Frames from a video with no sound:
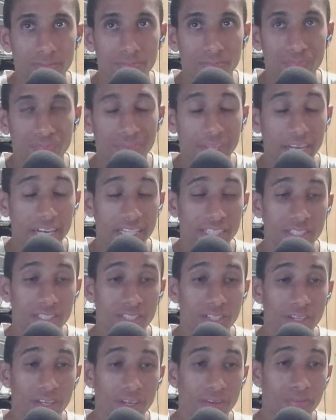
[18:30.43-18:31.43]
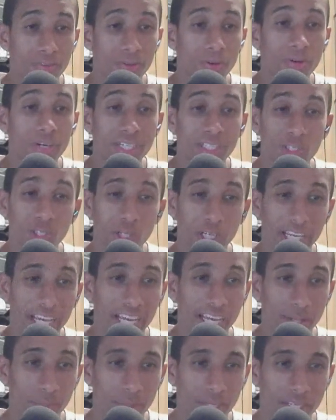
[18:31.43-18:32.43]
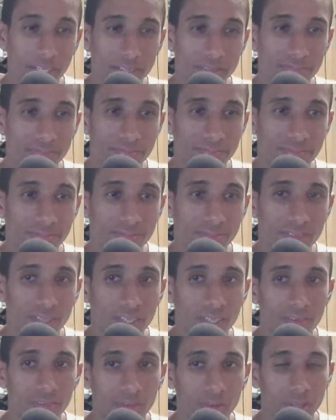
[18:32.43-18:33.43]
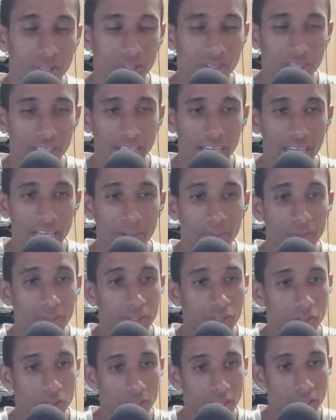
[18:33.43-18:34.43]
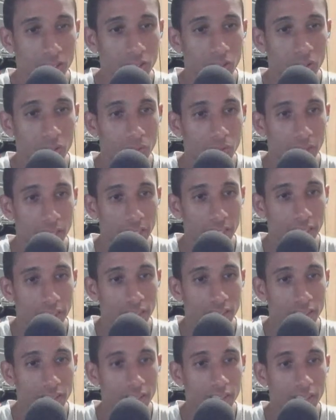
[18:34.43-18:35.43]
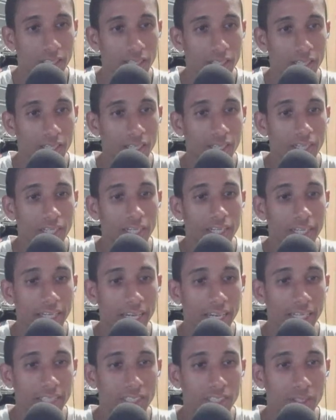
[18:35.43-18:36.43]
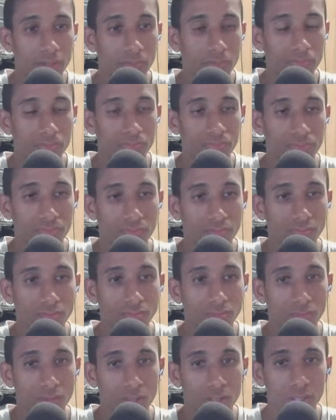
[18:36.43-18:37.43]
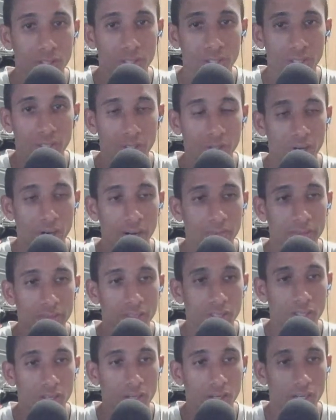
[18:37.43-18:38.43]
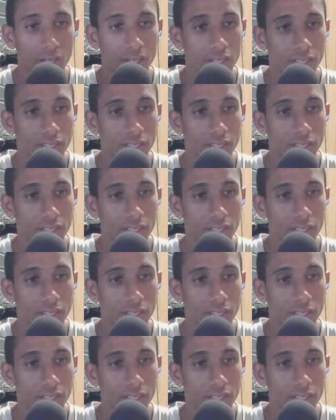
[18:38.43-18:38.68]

is if you're into gaming. If you're into gaming, you need to at least get some good graphics card,